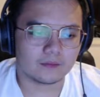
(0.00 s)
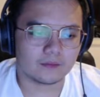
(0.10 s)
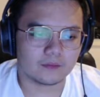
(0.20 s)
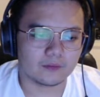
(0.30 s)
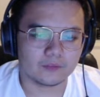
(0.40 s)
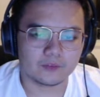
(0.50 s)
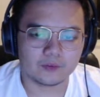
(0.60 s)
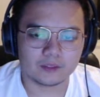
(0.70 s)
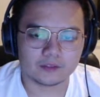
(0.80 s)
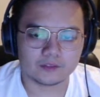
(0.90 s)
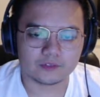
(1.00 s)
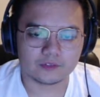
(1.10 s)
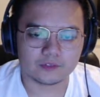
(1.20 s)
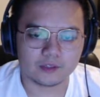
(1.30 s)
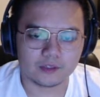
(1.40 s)
So if you want this to
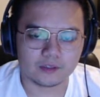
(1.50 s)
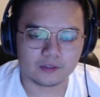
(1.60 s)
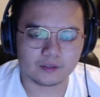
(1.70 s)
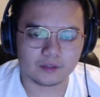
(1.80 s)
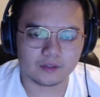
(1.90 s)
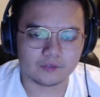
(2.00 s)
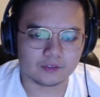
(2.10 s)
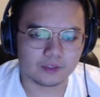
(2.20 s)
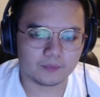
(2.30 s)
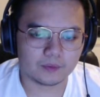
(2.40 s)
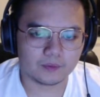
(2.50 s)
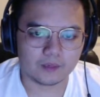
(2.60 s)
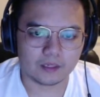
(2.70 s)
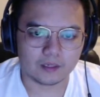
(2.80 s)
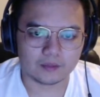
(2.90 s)
start every time you
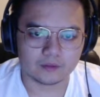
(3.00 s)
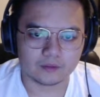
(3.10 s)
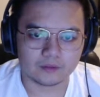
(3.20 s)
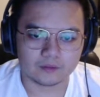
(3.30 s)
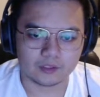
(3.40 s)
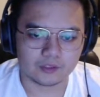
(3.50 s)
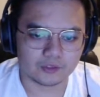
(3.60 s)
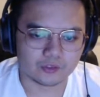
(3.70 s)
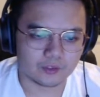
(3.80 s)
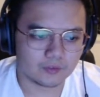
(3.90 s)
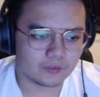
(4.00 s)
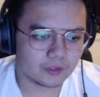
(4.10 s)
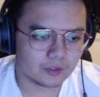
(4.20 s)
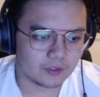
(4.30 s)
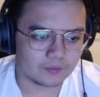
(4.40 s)
run your server,
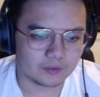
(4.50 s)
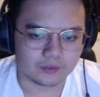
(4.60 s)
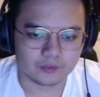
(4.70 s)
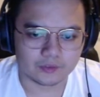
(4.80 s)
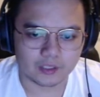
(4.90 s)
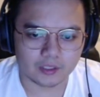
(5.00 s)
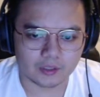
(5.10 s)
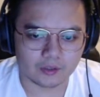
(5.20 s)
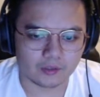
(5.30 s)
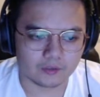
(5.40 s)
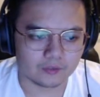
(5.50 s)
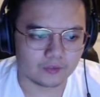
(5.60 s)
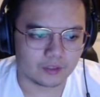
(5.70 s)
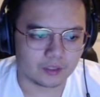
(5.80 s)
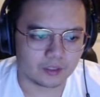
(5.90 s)
you have to do check
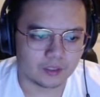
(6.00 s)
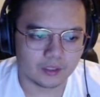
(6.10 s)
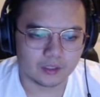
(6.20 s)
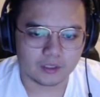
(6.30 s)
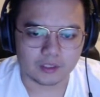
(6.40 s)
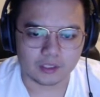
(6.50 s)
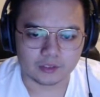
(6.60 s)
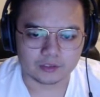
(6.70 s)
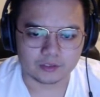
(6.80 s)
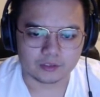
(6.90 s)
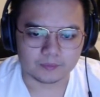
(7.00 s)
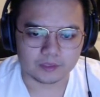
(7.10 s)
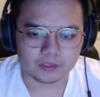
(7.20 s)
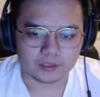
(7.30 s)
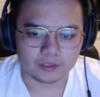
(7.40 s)
config
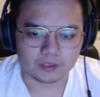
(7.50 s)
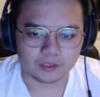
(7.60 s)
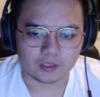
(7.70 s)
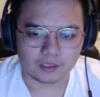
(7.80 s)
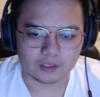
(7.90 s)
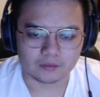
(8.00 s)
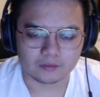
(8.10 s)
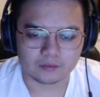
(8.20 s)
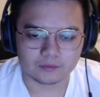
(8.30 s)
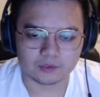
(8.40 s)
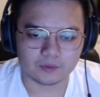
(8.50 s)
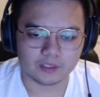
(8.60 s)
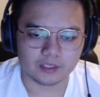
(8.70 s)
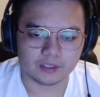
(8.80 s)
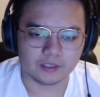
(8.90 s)
httpd on, which we
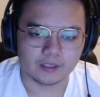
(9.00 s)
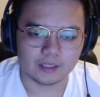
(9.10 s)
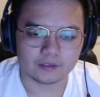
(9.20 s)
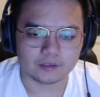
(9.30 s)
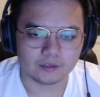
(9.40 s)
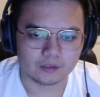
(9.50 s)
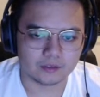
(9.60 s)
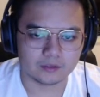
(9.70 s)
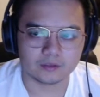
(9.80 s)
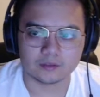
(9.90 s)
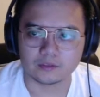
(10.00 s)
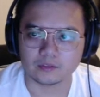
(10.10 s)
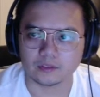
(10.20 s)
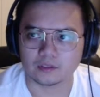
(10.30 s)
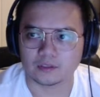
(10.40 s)
already did that, so it's
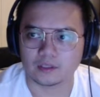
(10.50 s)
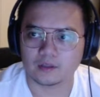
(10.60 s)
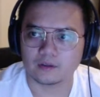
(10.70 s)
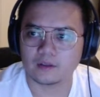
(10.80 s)
all good now.